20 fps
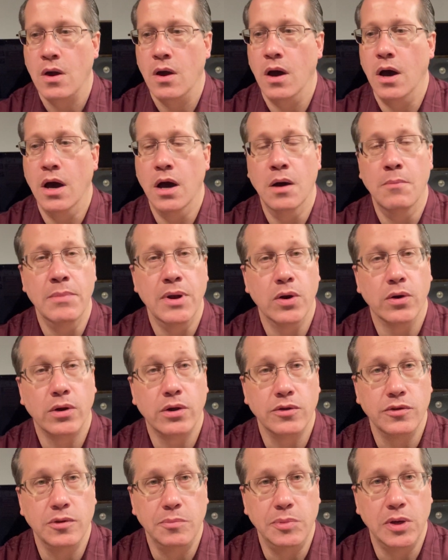
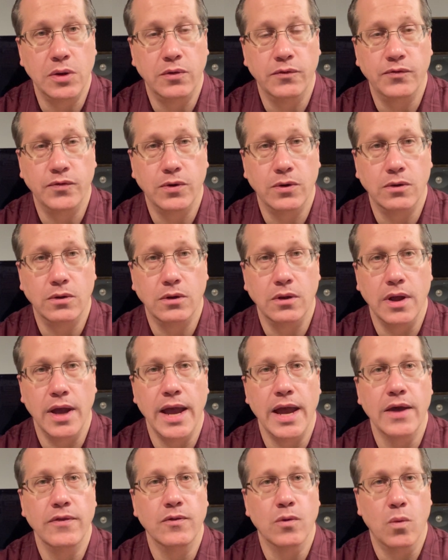America the Beautiful,
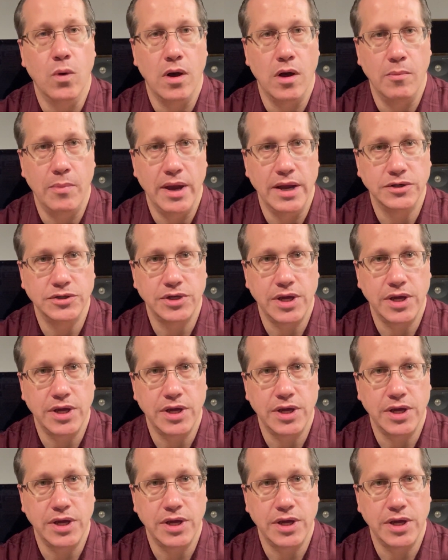and the Wabash